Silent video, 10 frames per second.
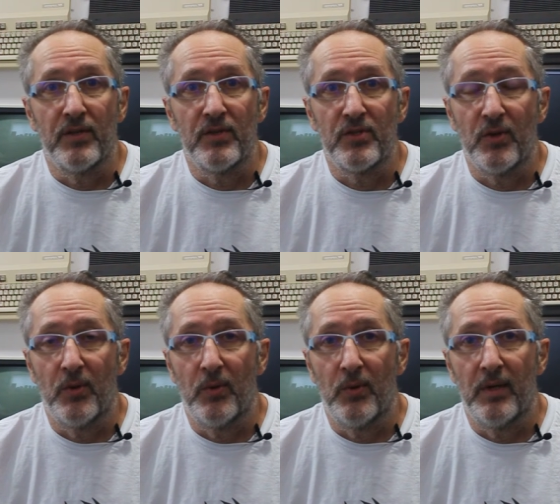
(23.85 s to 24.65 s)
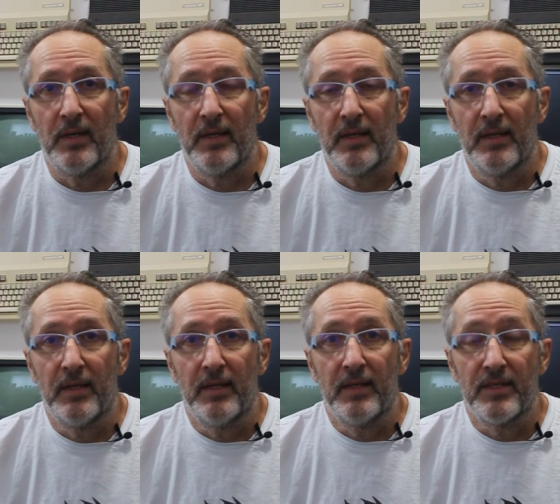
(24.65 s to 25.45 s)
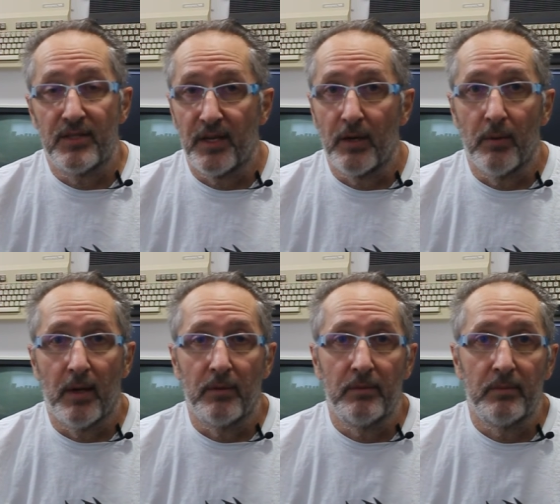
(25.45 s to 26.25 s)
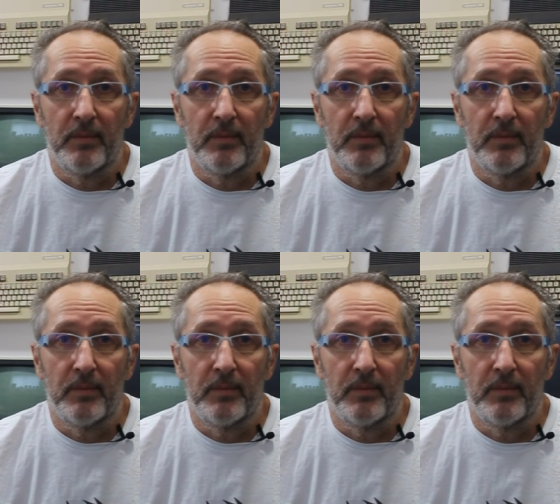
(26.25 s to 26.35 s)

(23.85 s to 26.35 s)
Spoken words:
So stick around